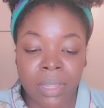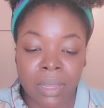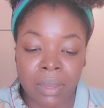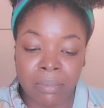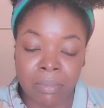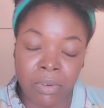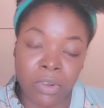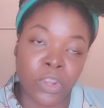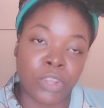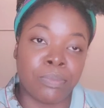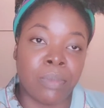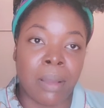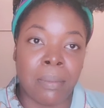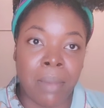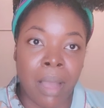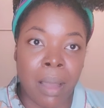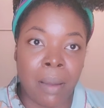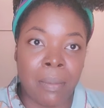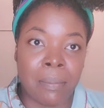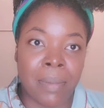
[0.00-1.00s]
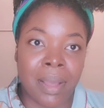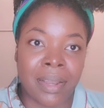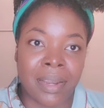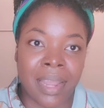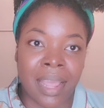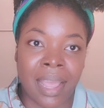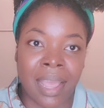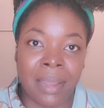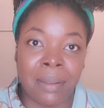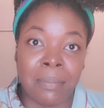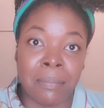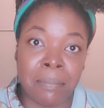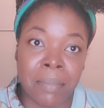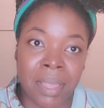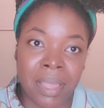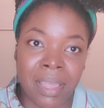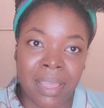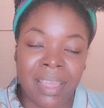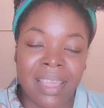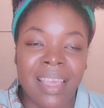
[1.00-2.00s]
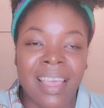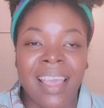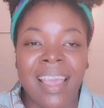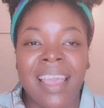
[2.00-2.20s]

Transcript: of course, my mom, my dad, and me,